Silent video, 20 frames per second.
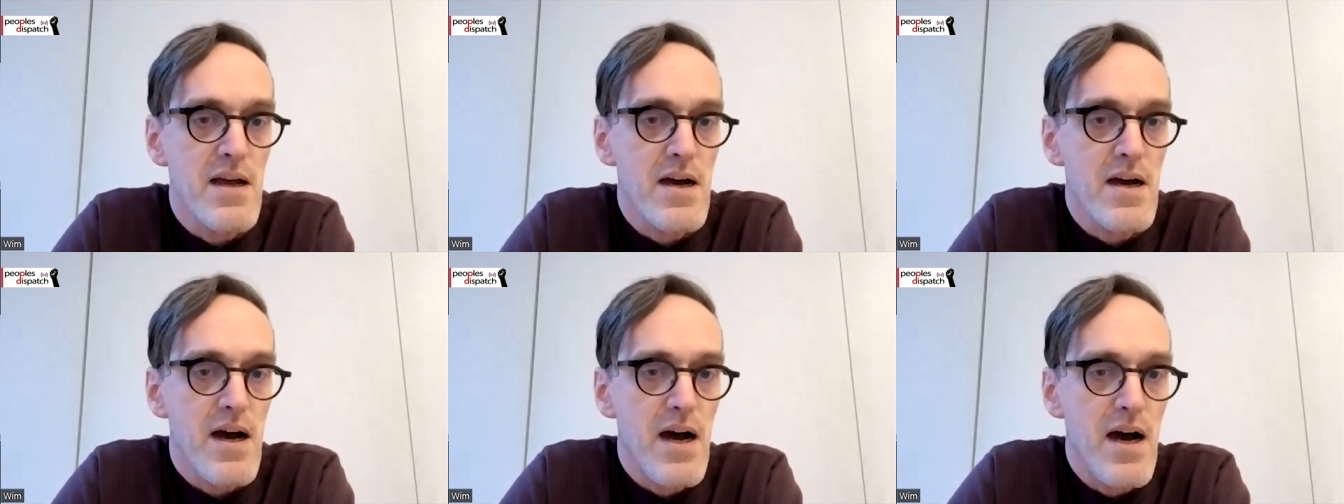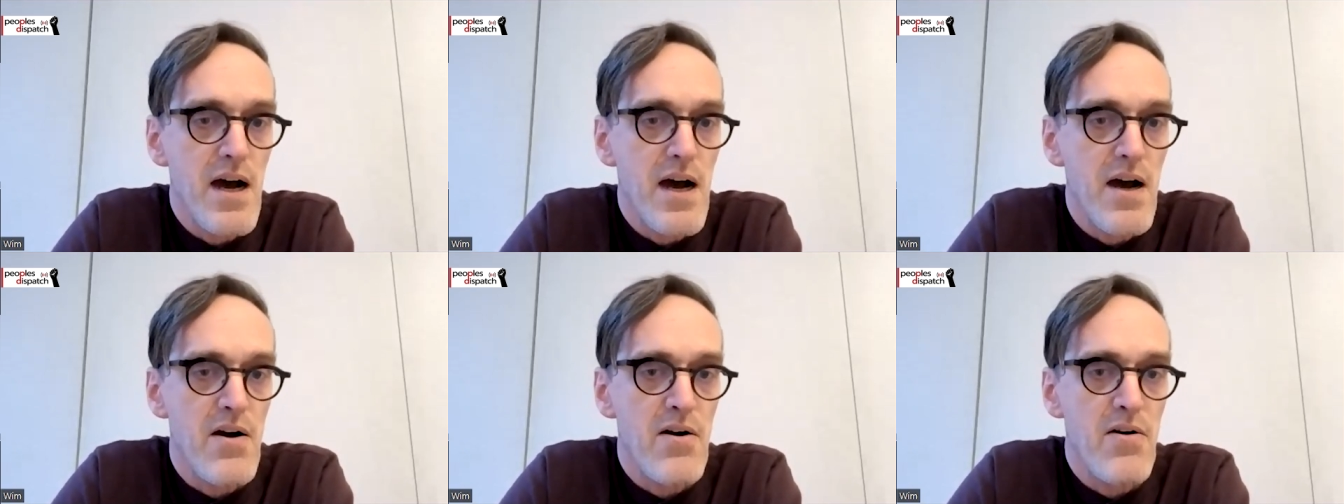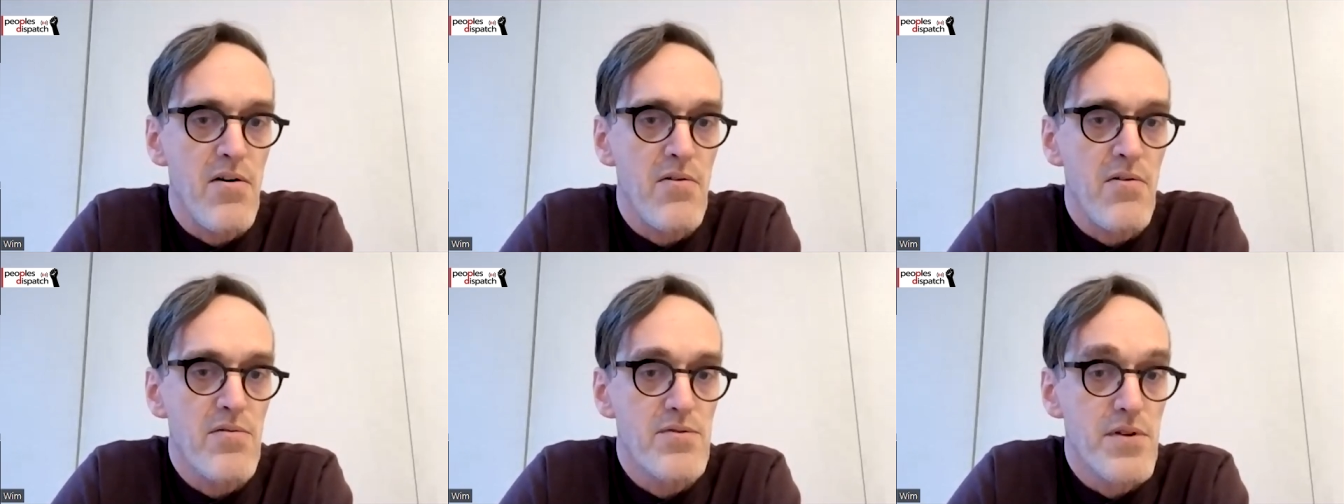
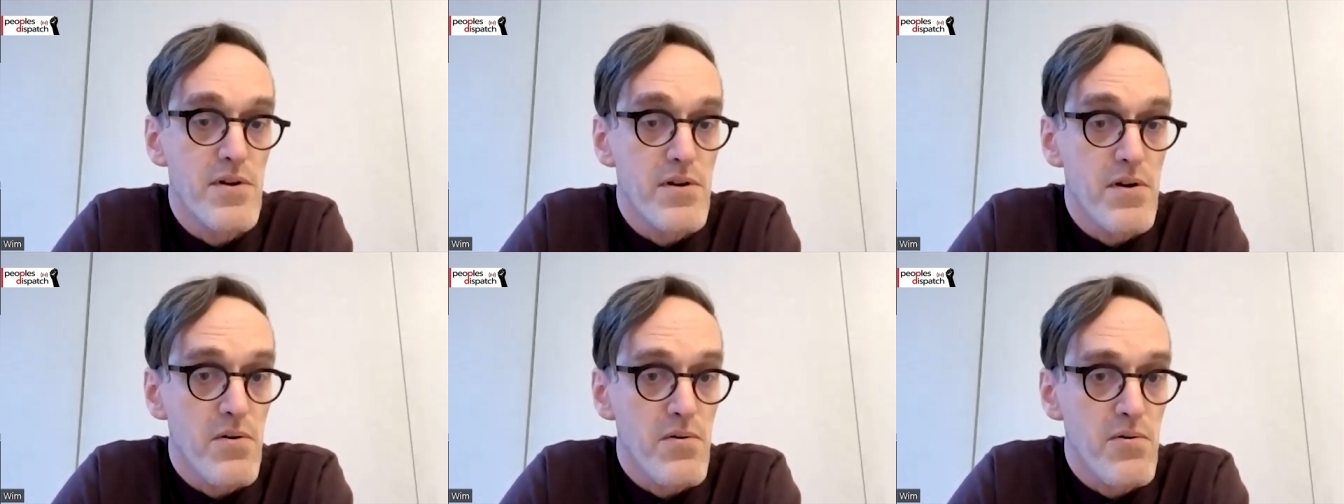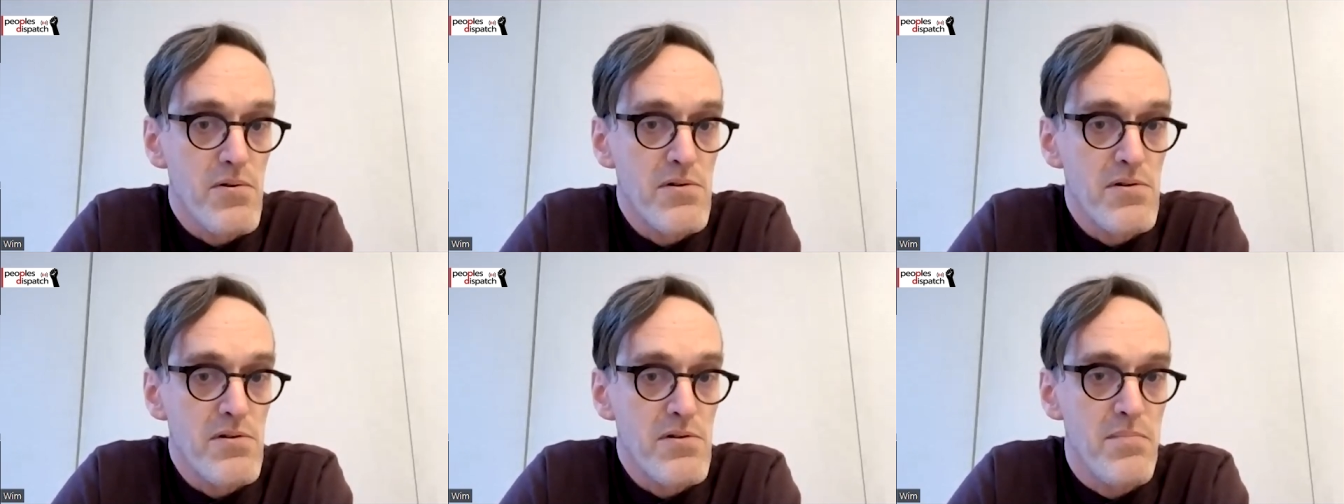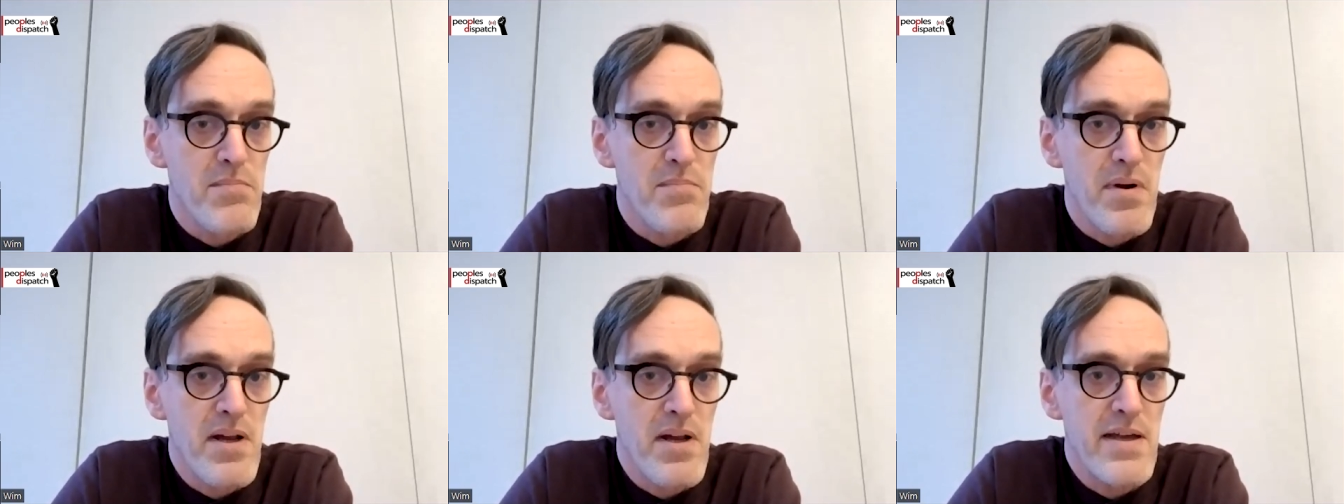how the
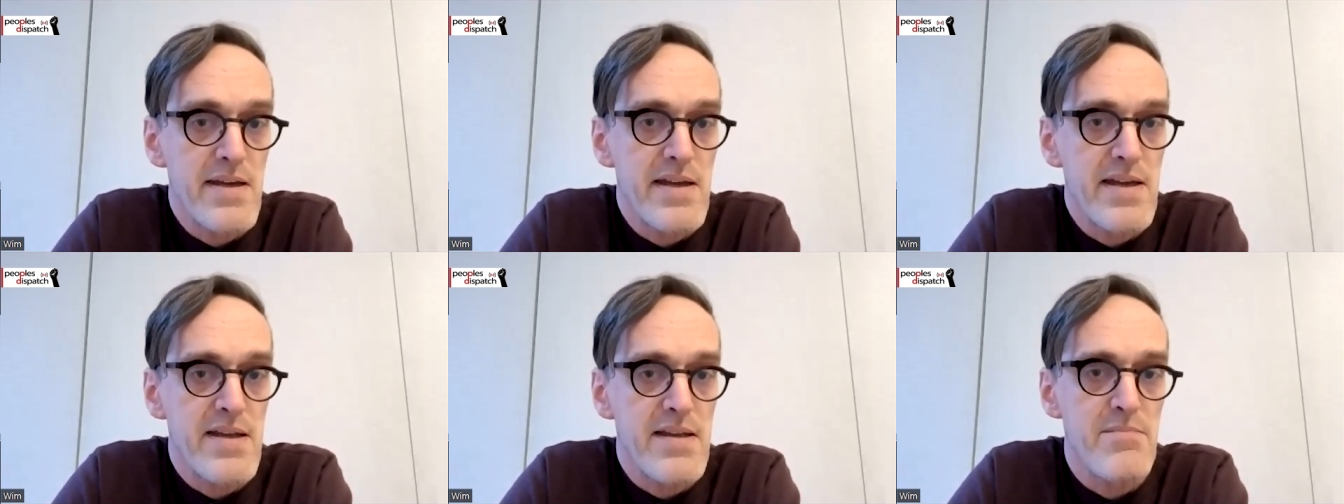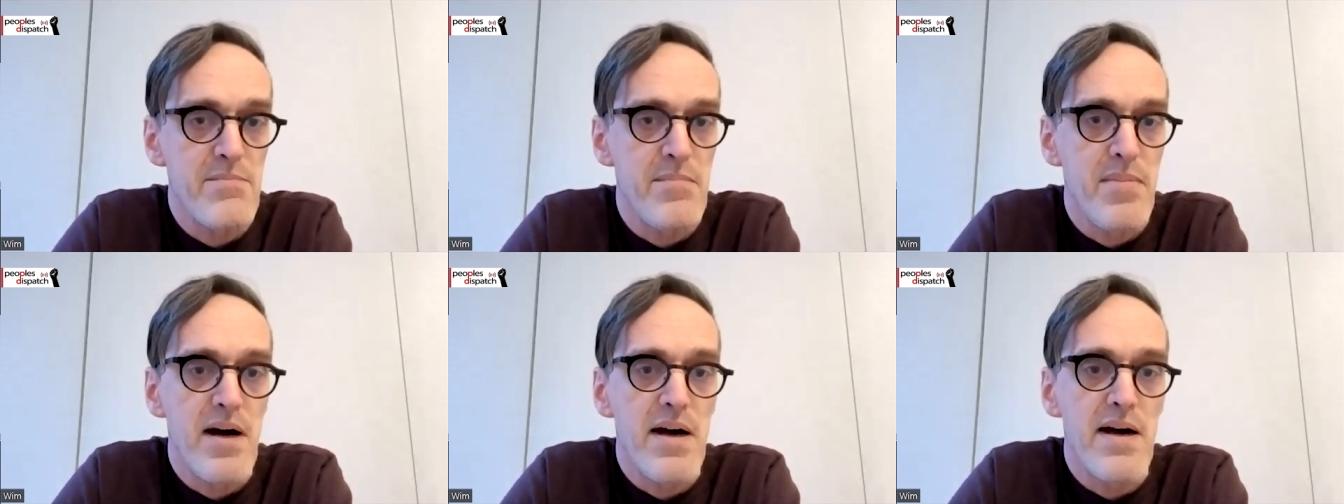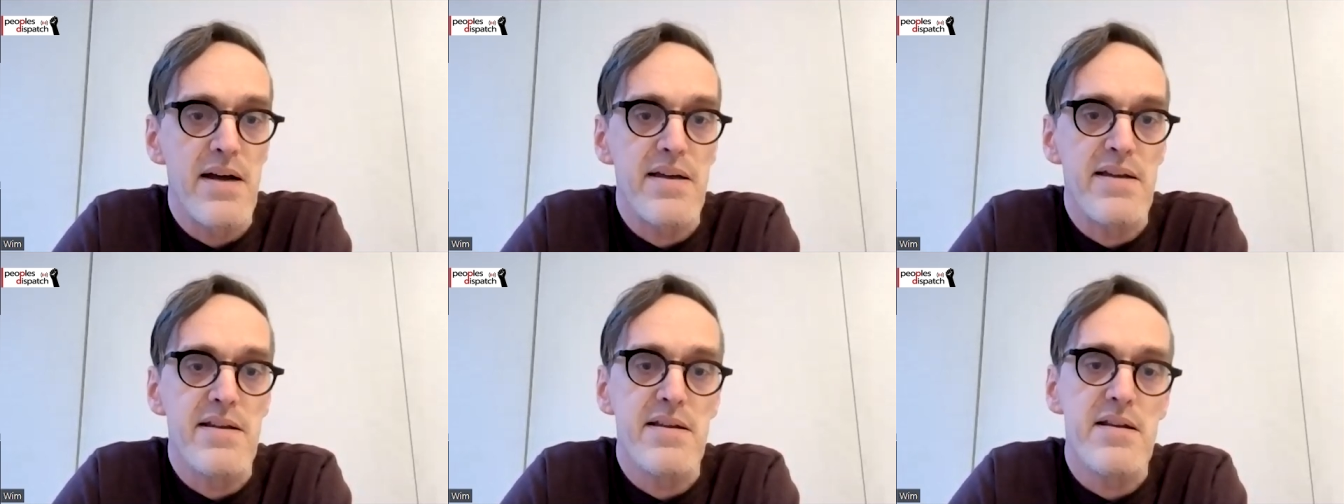role played
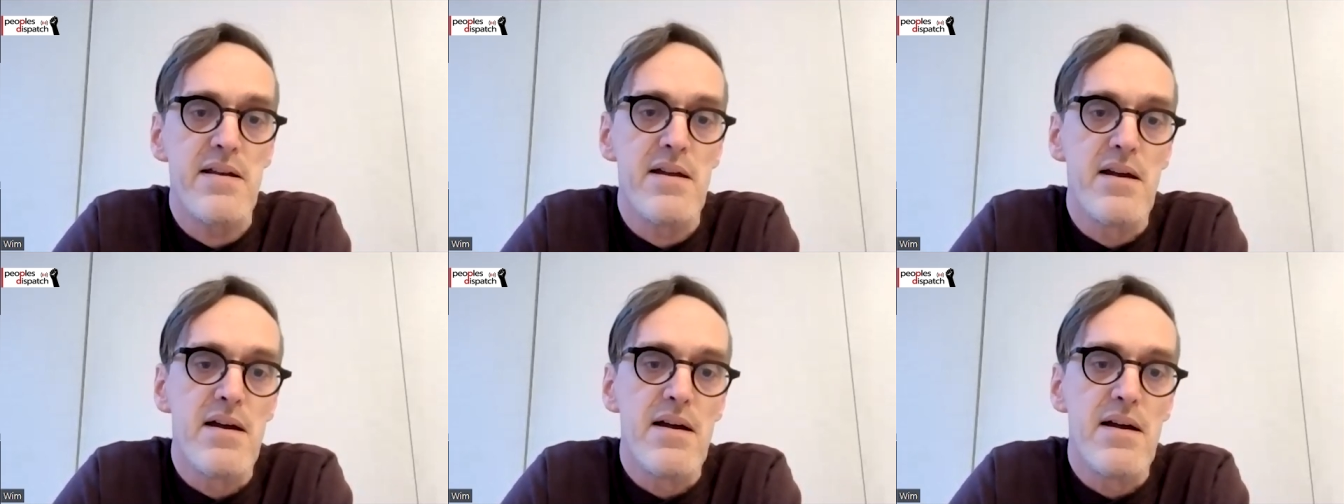by